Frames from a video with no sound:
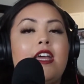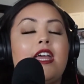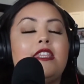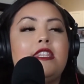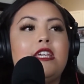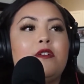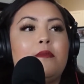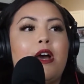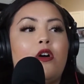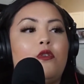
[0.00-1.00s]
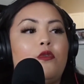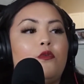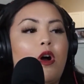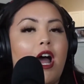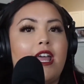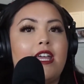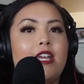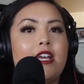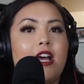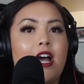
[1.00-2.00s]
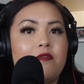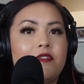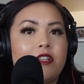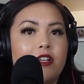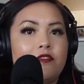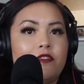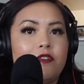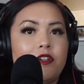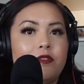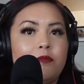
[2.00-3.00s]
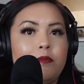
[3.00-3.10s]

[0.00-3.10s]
and think about why I'm feeling unfulfilled.